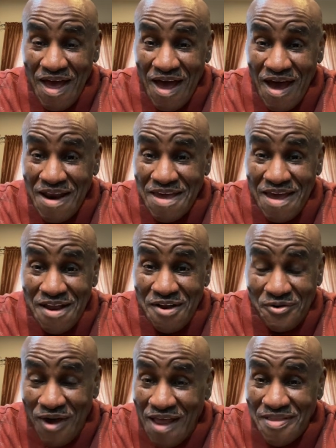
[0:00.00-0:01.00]
how to get
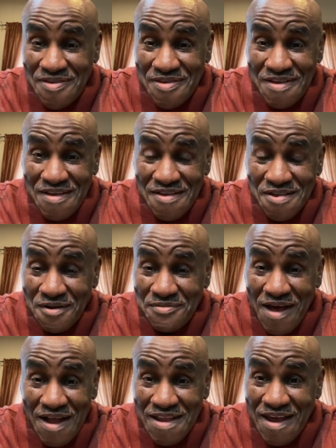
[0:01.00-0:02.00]
grants and stuff
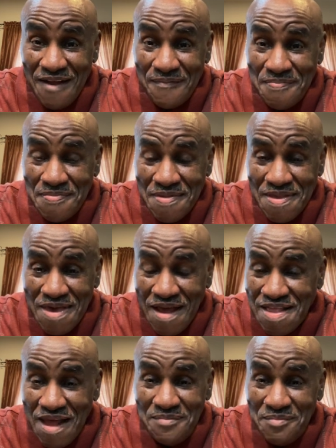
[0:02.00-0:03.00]
like that. Get
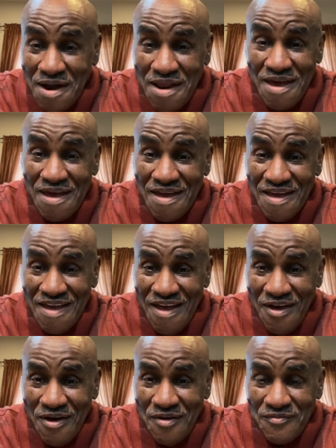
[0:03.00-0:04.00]
that money
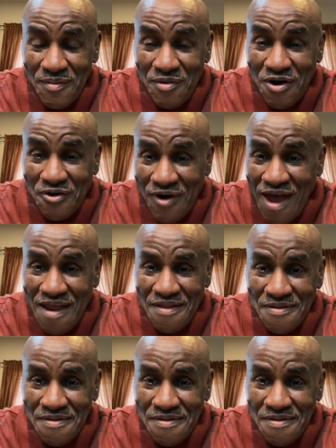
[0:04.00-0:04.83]
from a grant.